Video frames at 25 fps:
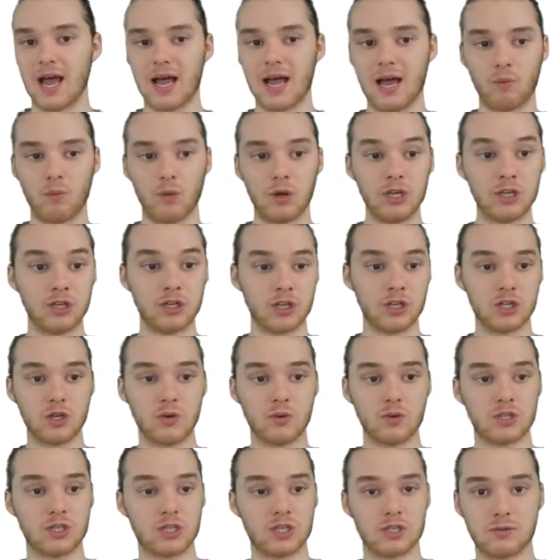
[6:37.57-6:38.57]
And what you should
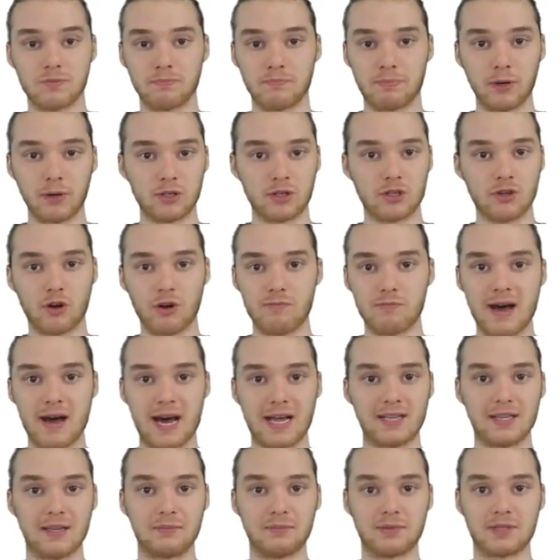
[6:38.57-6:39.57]
do is just build your own
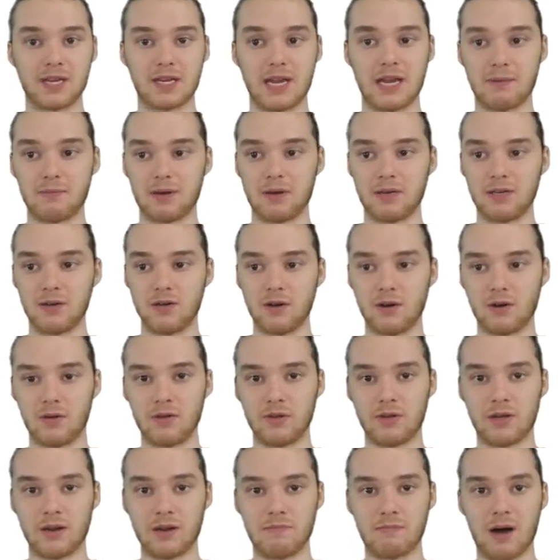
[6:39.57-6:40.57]
Mad Libs game and, you know,
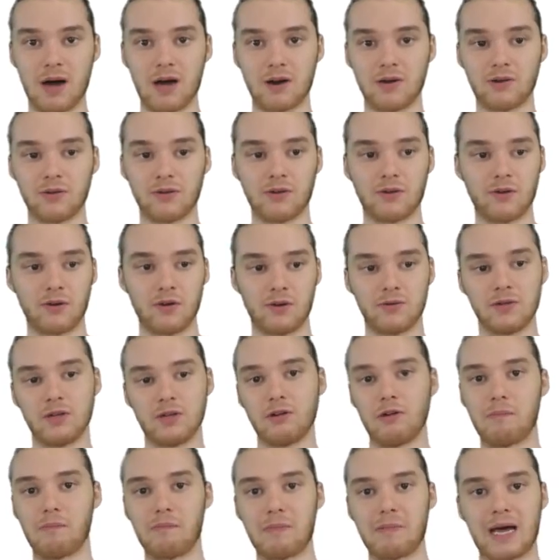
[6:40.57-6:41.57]
you can model your own
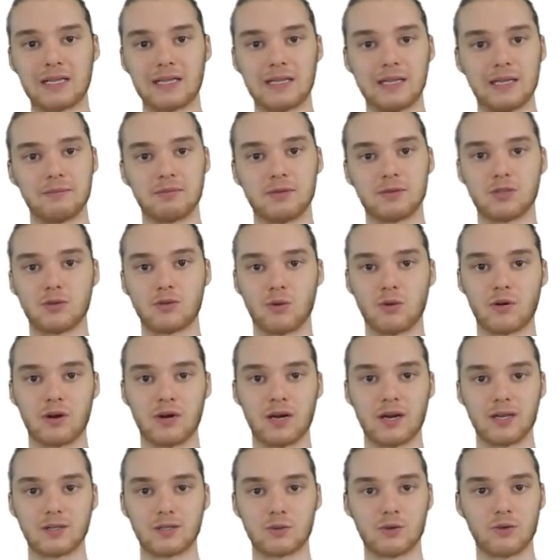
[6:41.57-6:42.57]
little Mad Lib
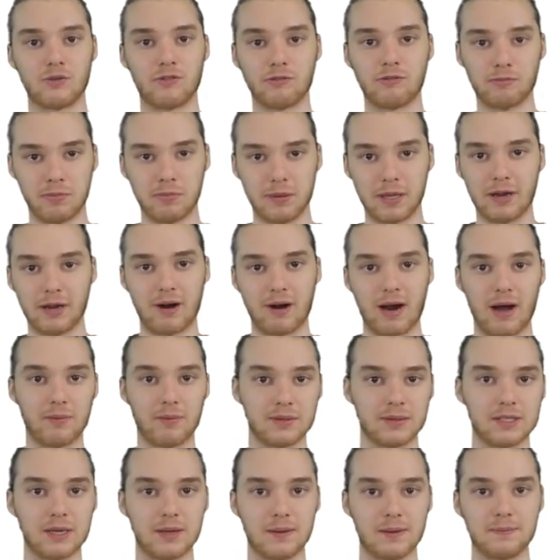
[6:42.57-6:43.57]
story and sort of play
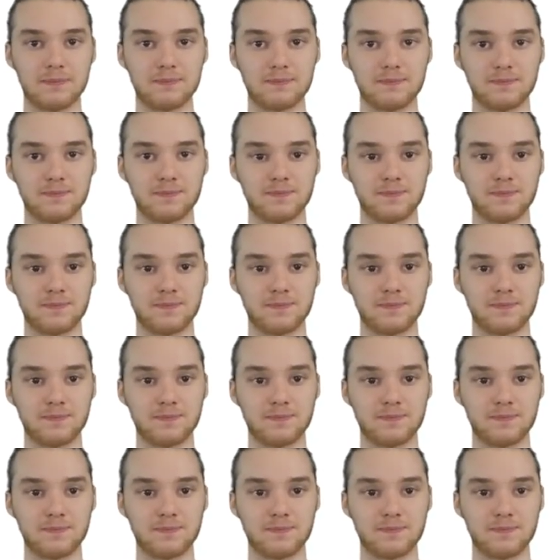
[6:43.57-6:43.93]
around with it.